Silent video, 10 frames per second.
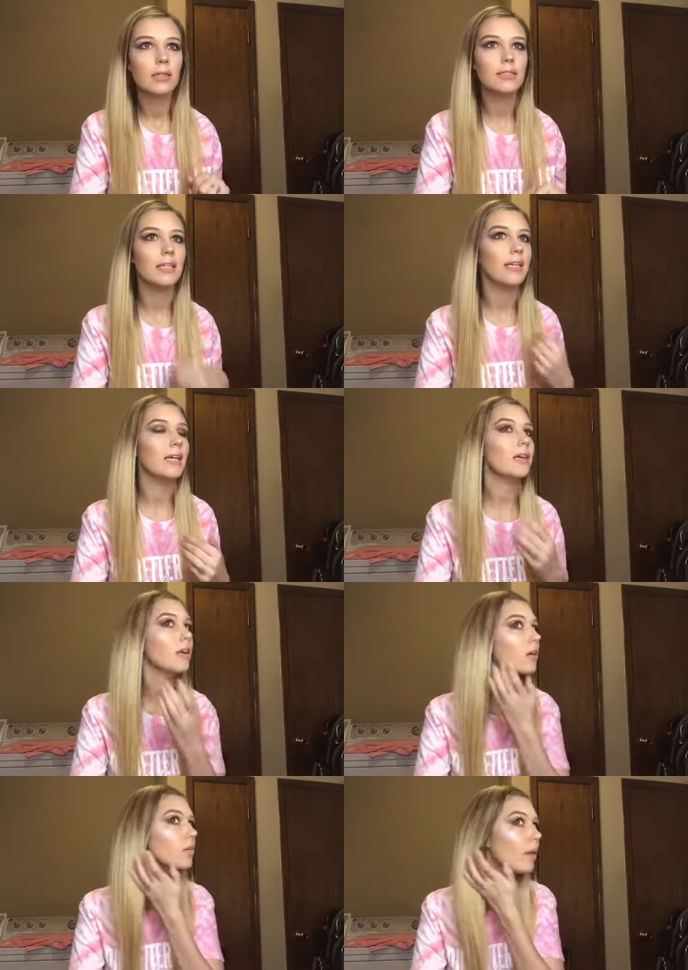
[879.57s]
to get
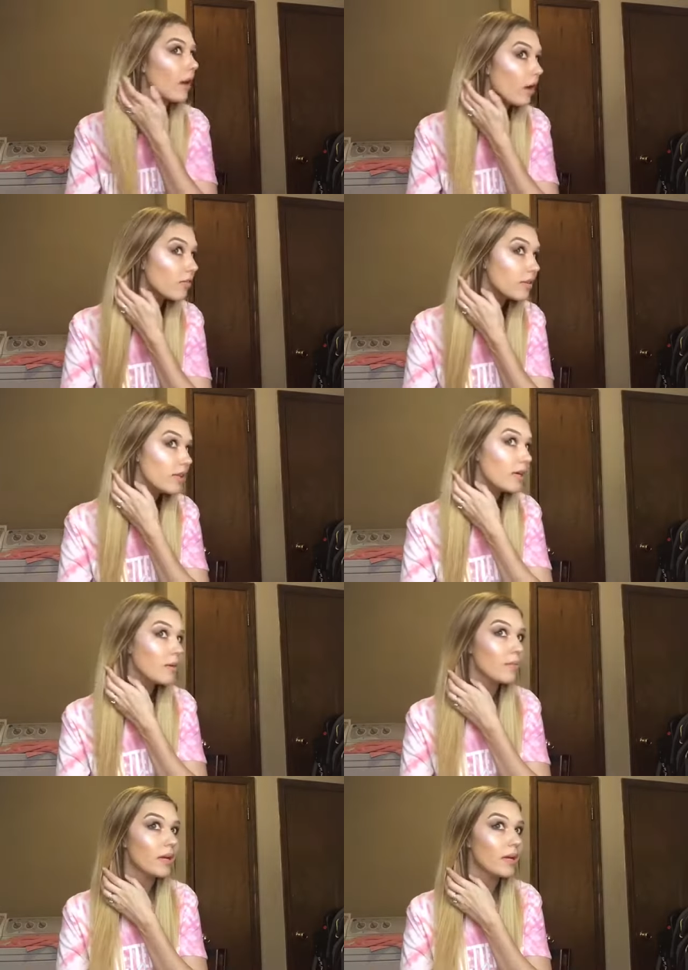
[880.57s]
color payoff with them,